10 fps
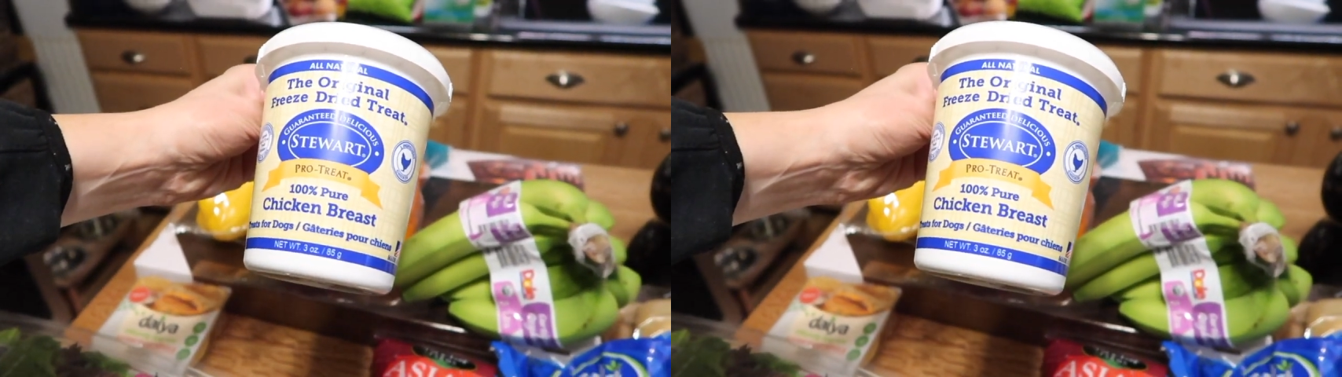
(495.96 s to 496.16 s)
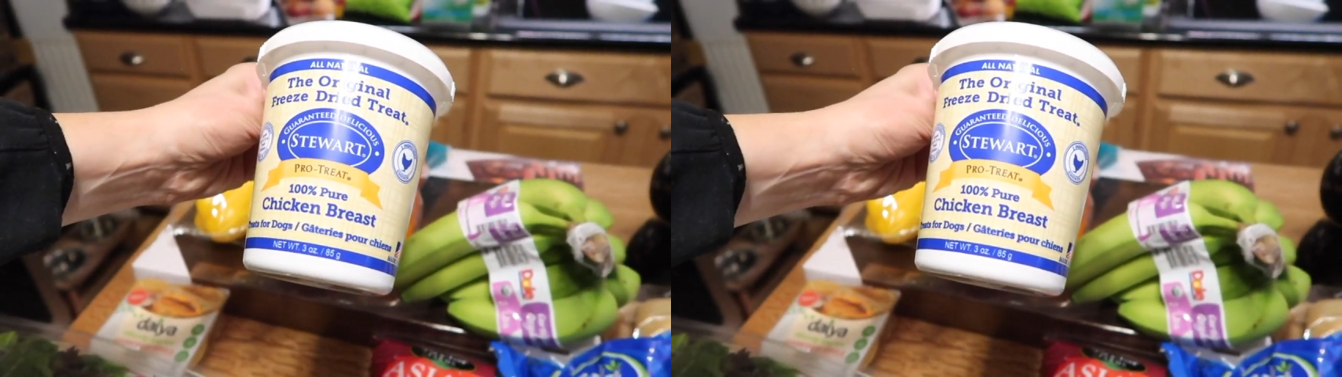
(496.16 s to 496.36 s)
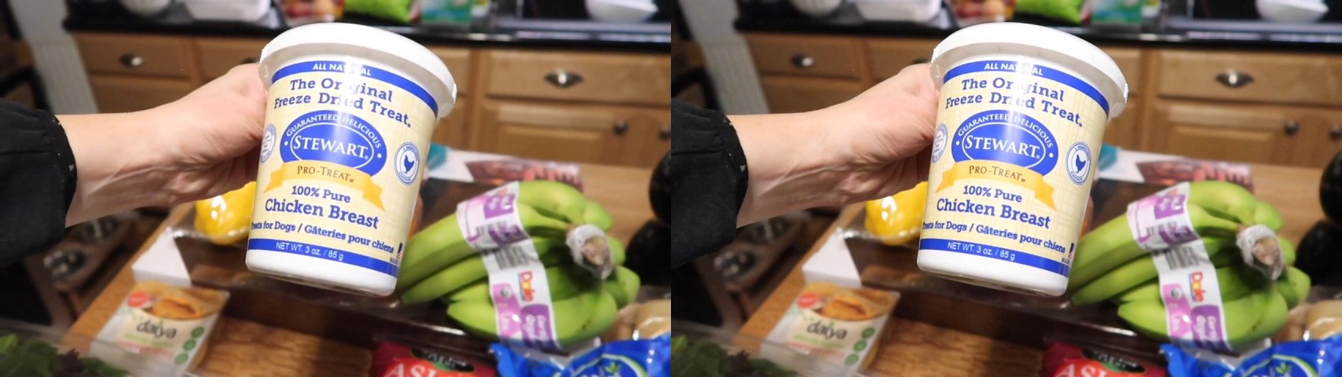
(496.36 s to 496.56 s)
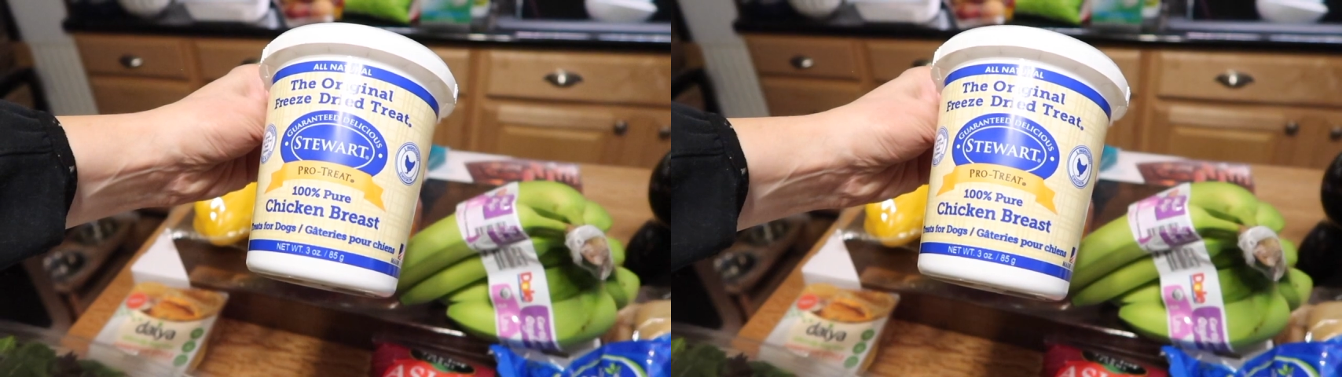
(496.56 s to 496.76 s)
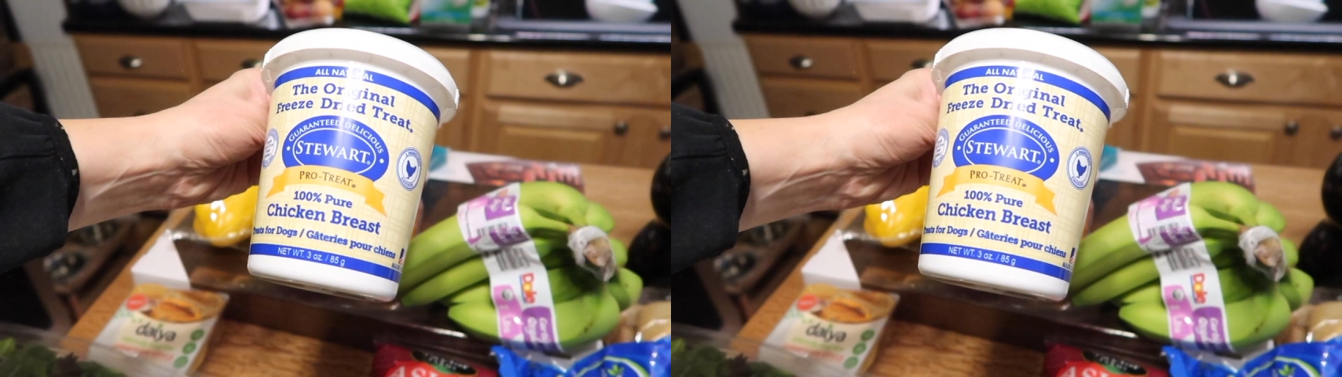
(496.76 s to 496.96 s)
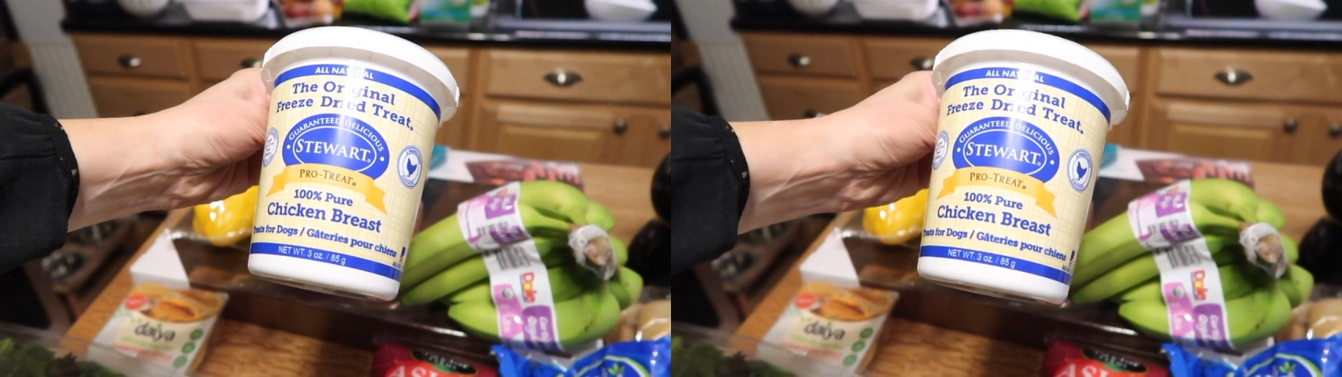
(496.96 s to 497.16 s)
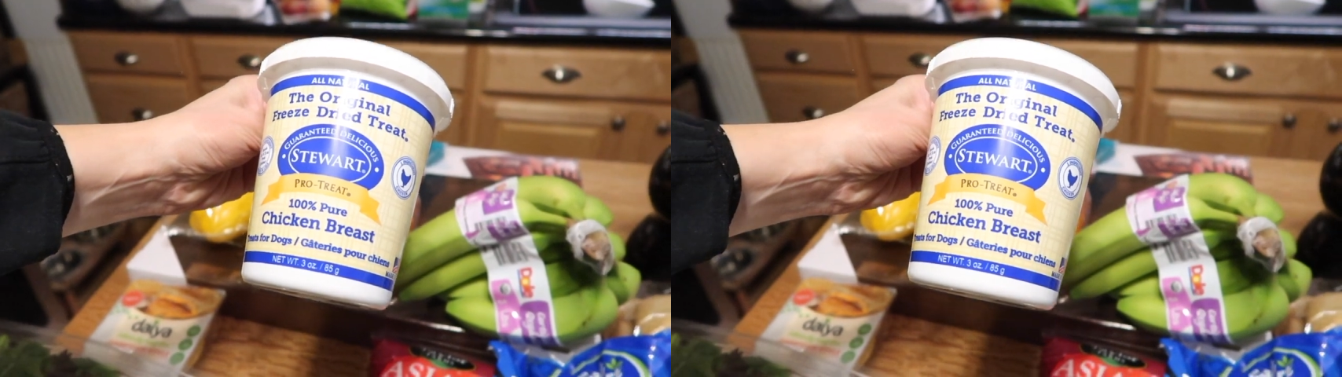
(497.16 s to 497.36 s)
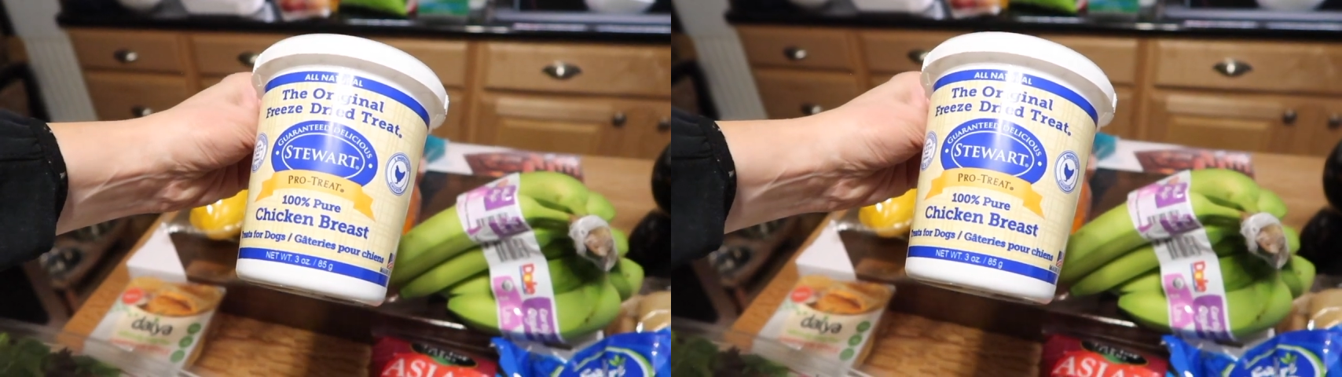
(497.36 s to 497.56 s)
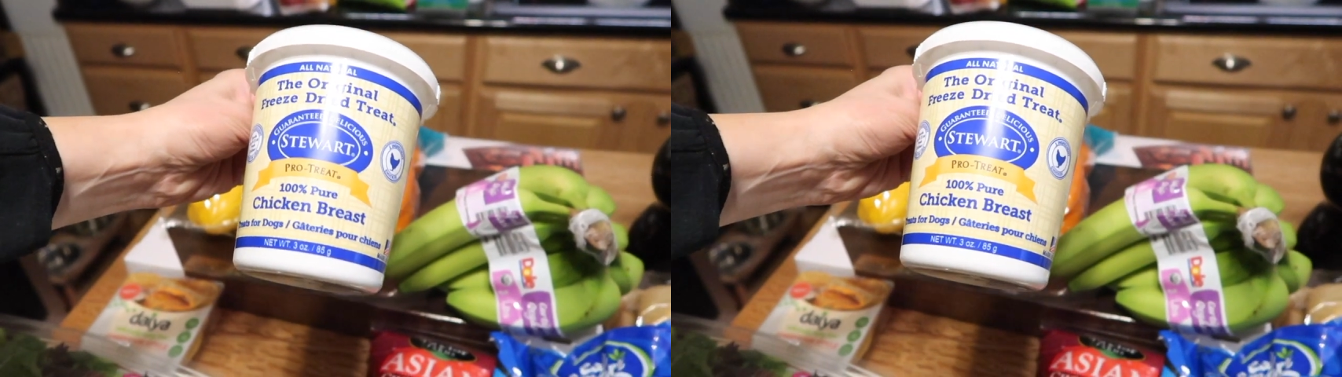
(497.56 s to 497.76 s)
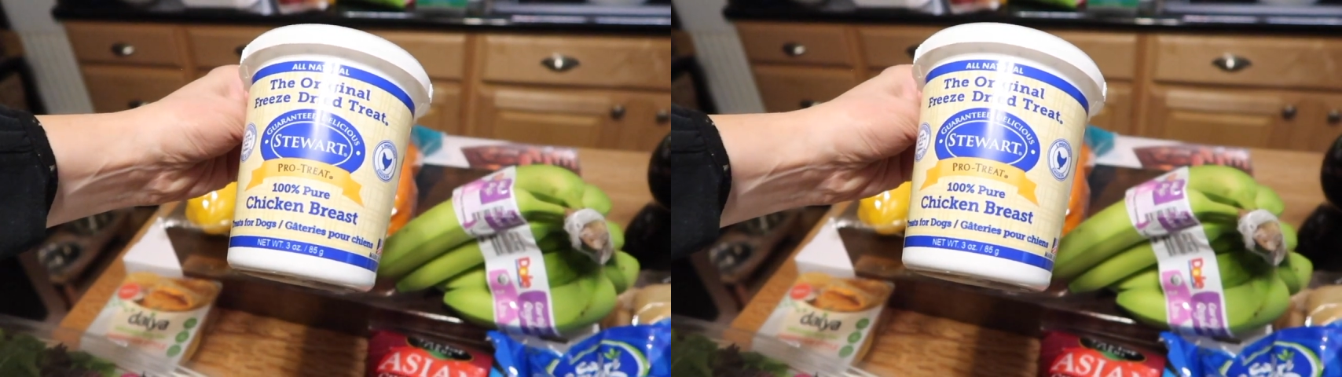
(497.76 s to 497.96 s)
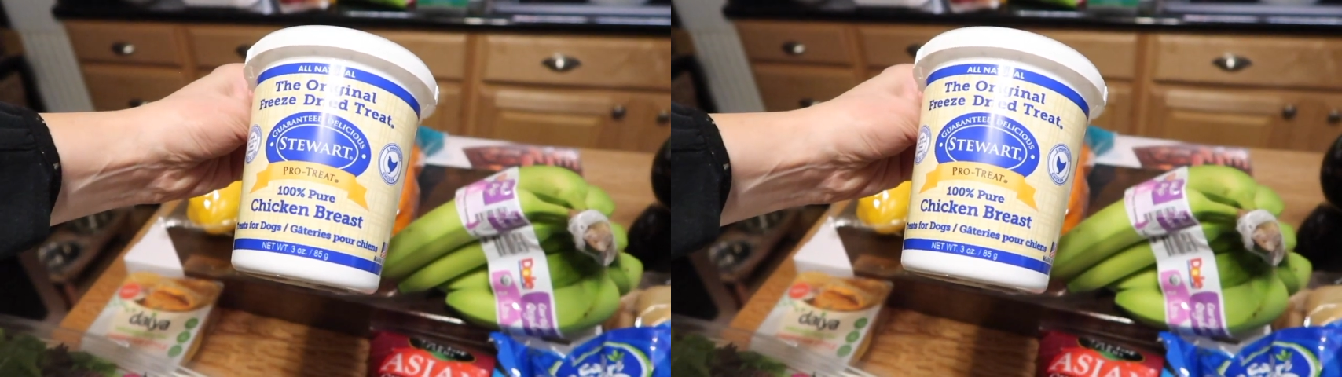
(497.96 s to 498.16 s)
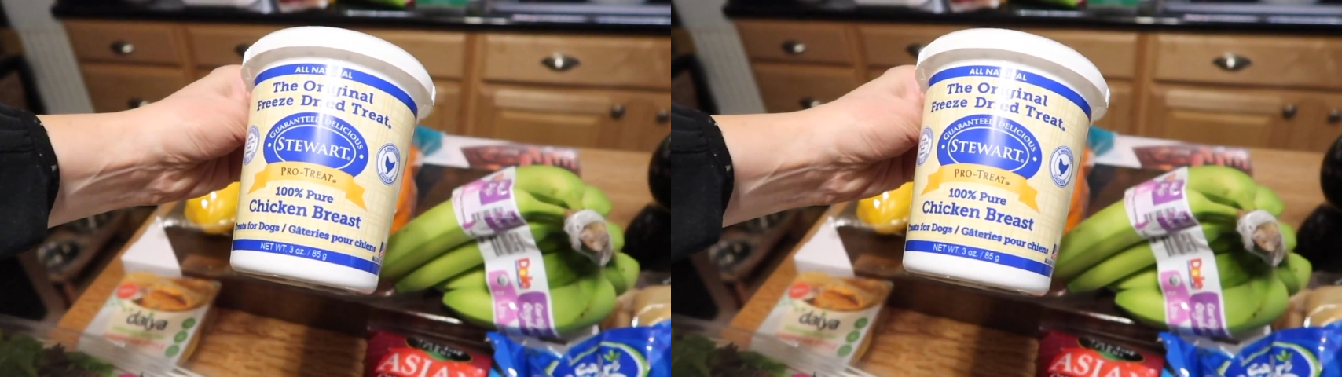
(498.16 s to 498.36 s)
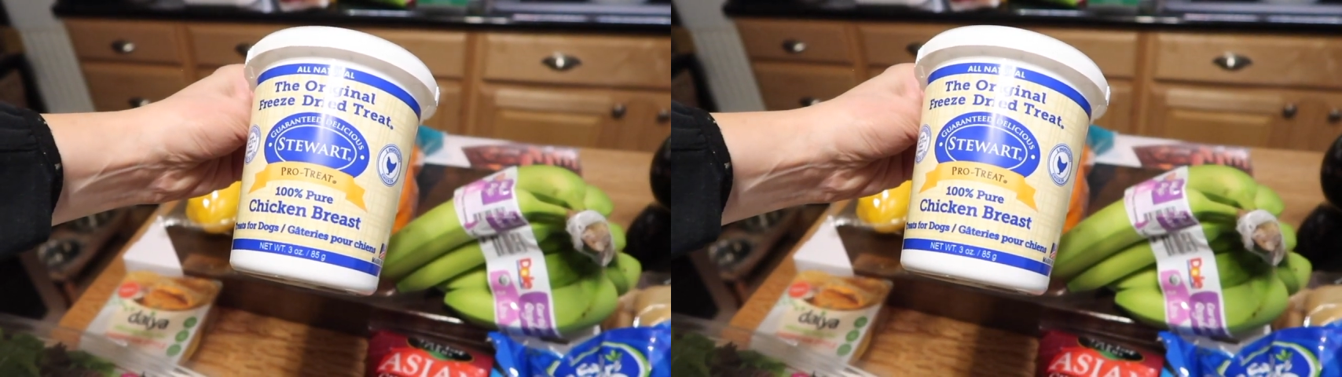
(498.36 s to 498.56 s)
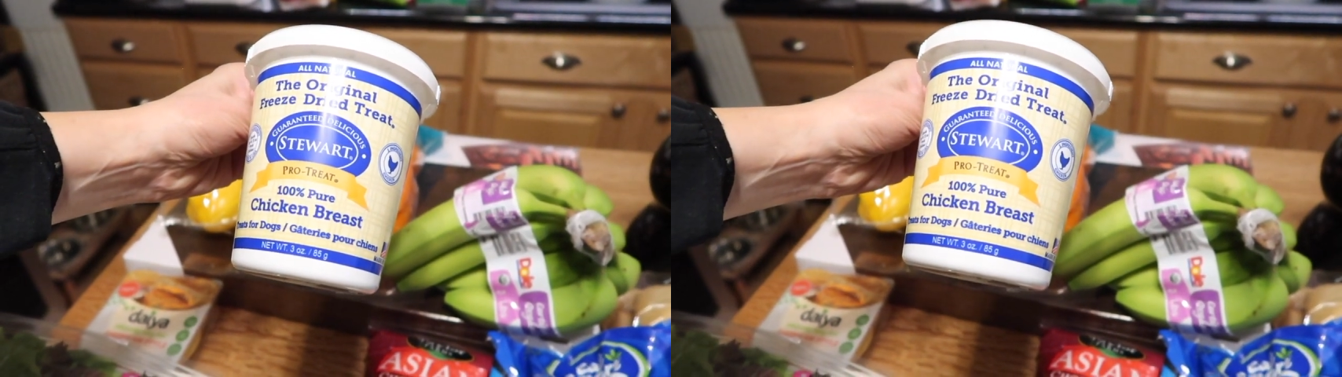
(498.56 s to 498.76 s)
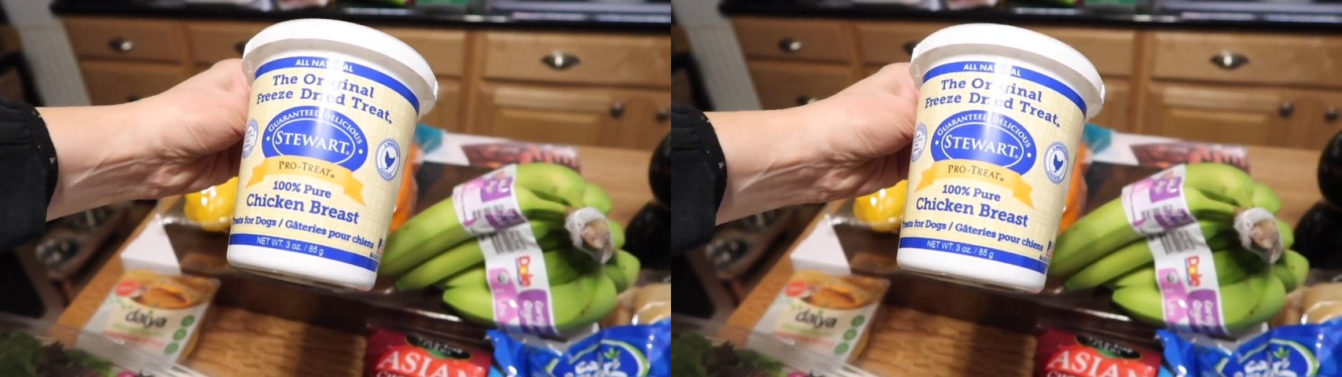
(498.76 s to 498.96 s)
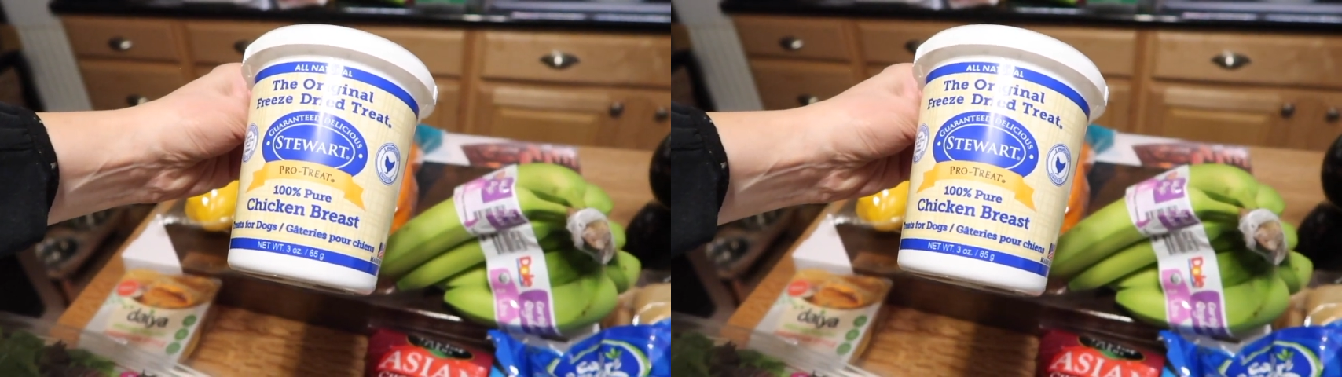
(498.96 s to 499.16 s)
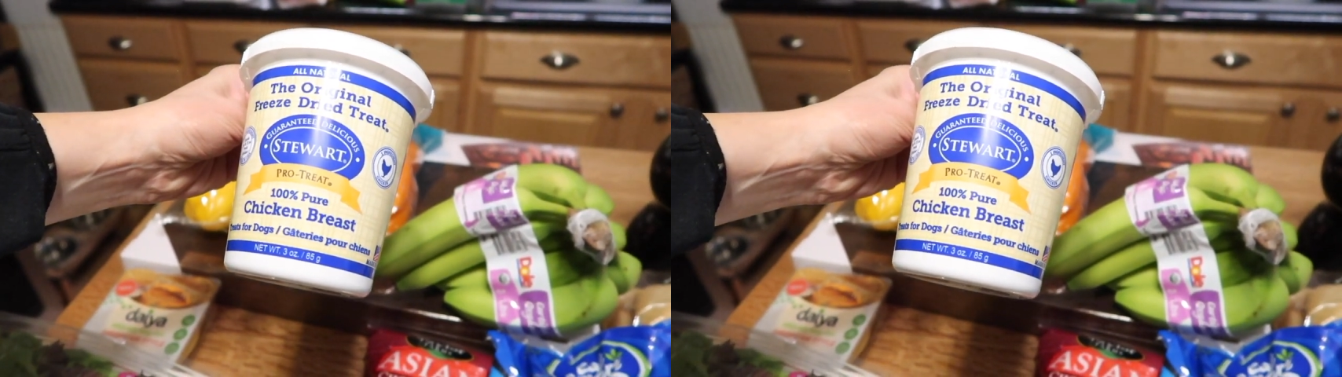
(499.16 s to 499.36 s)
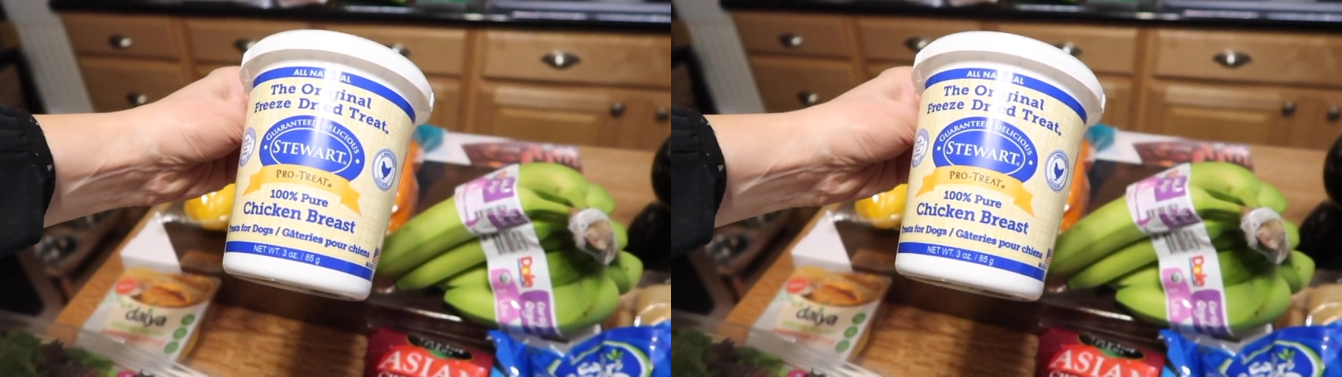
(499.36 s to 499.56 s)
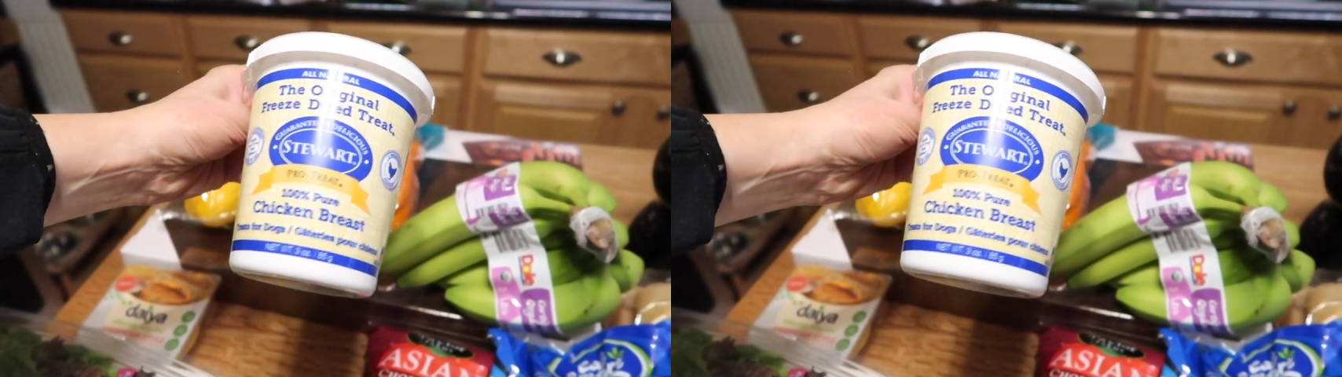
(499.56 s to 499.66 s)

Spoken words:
Nobody's mouth can be seen.